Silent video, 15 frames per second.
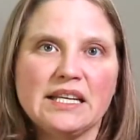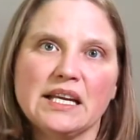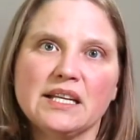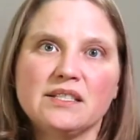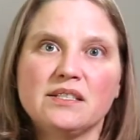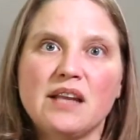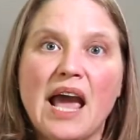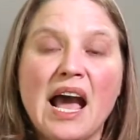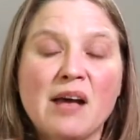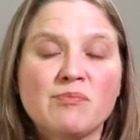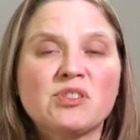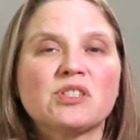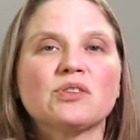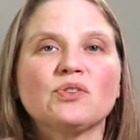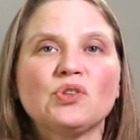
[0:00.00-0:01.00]
it
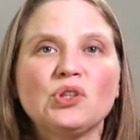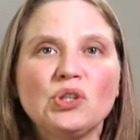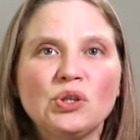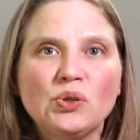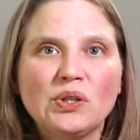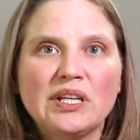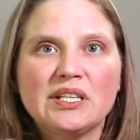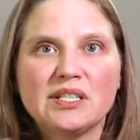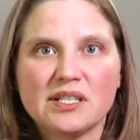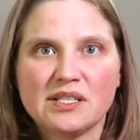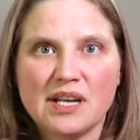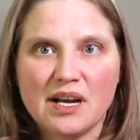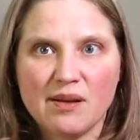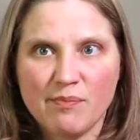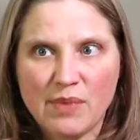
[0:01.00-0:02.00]
absolutely does
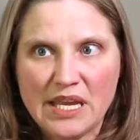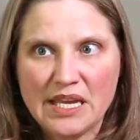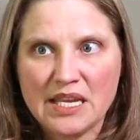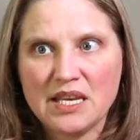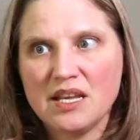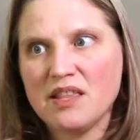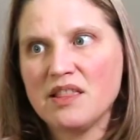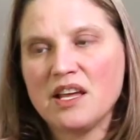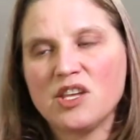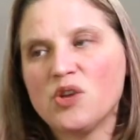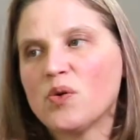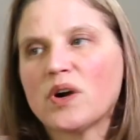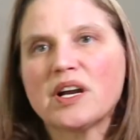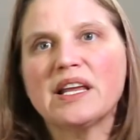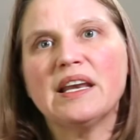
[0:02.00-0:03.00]
not mean that
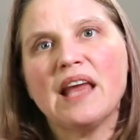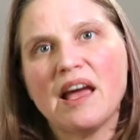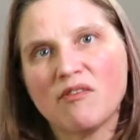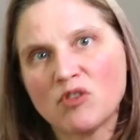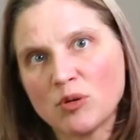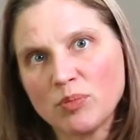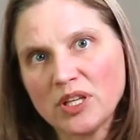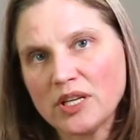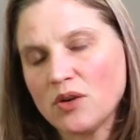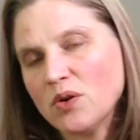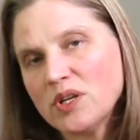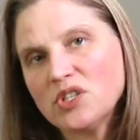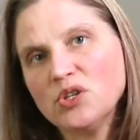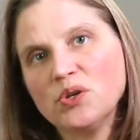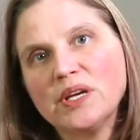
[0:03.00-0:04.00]
you are inevitably
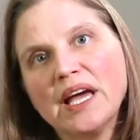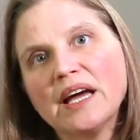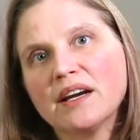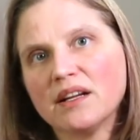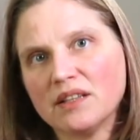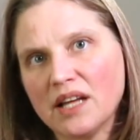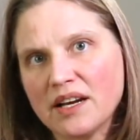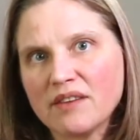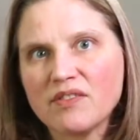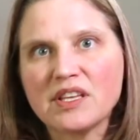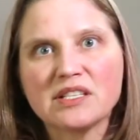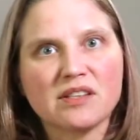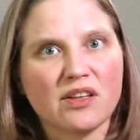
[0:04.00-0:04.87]
going to get a lot of these